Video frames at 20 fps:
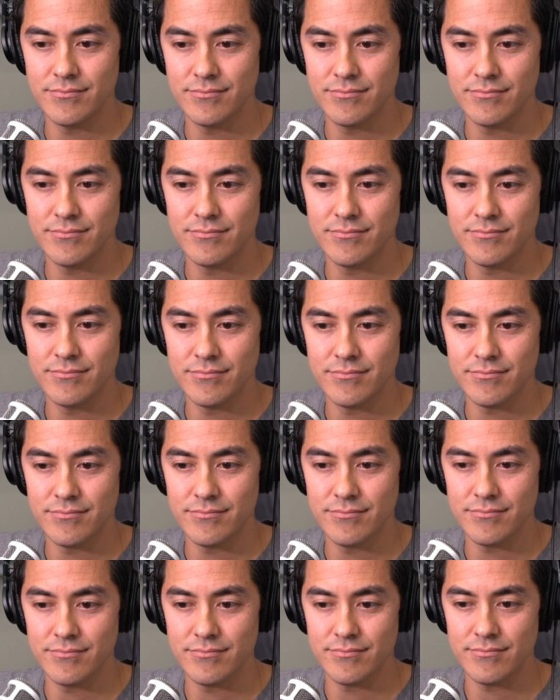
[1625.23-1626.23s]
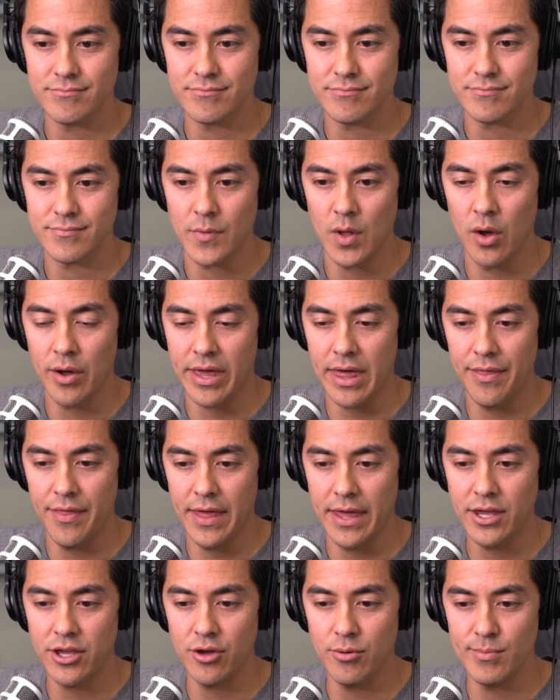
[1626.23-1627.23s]
That's from Mr. Big Kid. Okay,
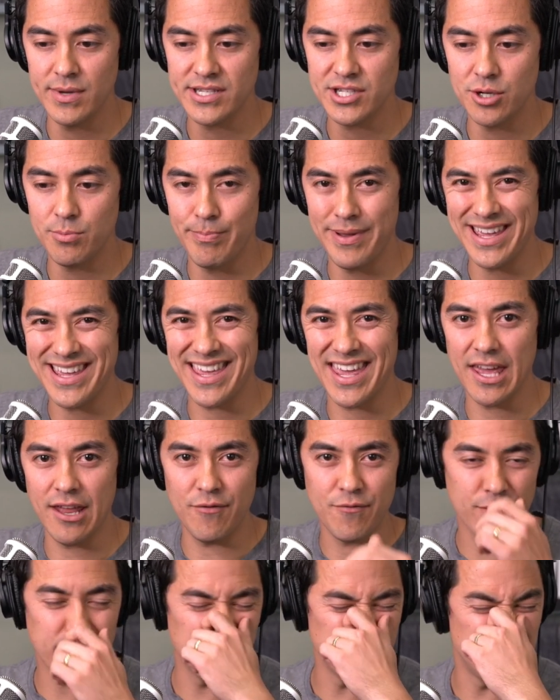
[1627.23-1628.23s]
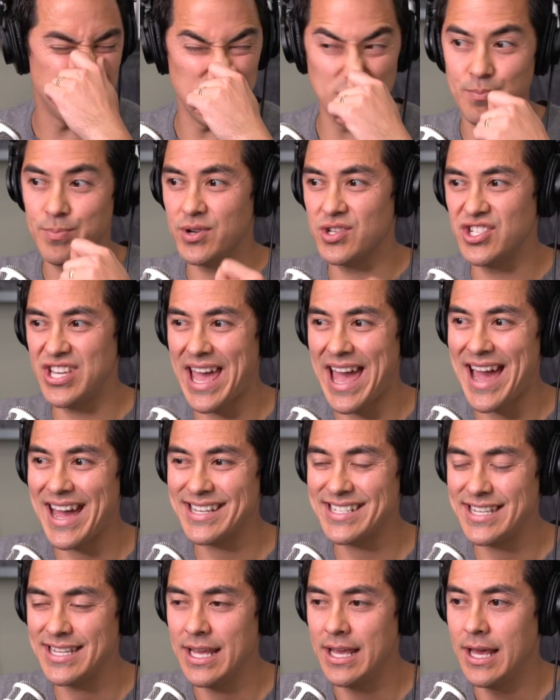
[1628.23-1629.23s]
thank you, Mr. Big Kid, for the super
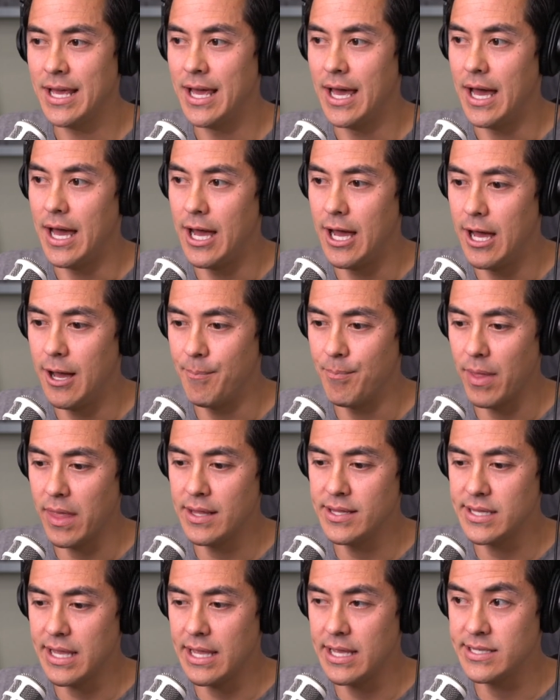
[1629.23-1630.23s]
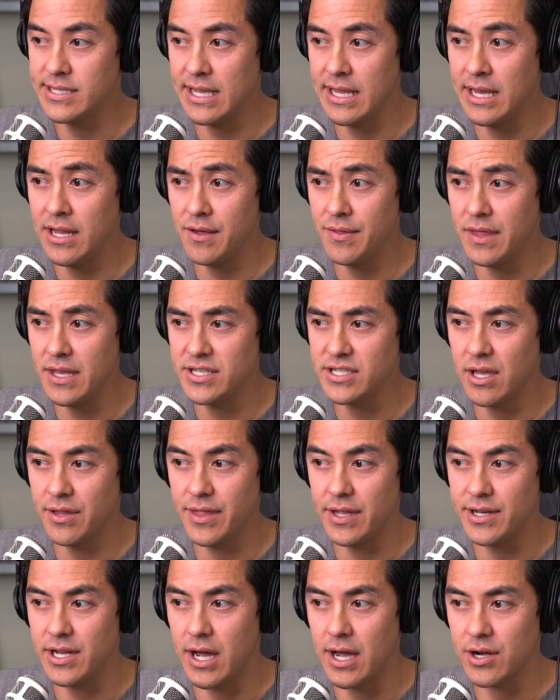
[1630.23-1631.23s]
chat. Um, is, is any of these on
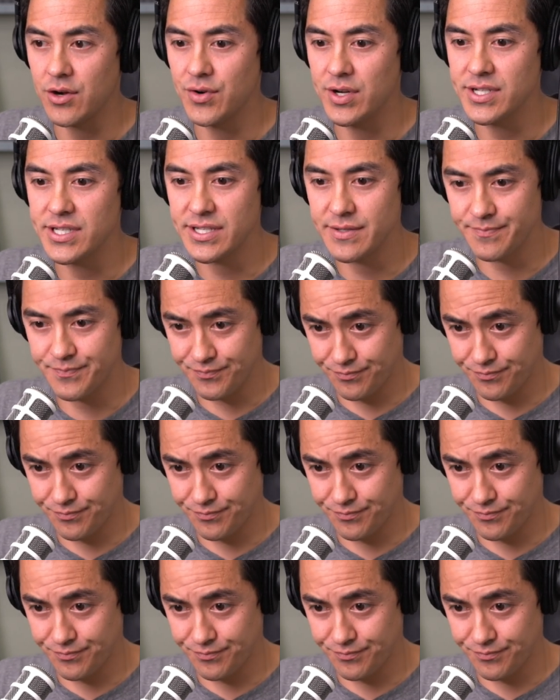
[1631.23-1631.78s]
the dock, Chris?